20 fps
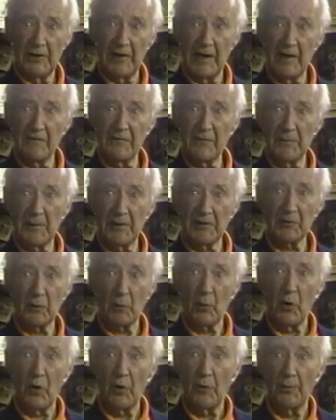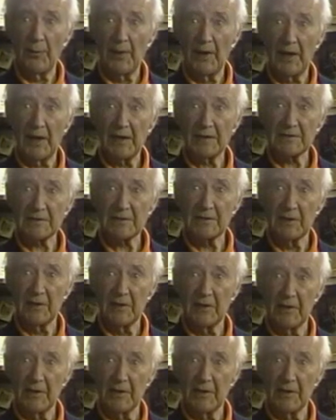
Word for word: never pick the warm part.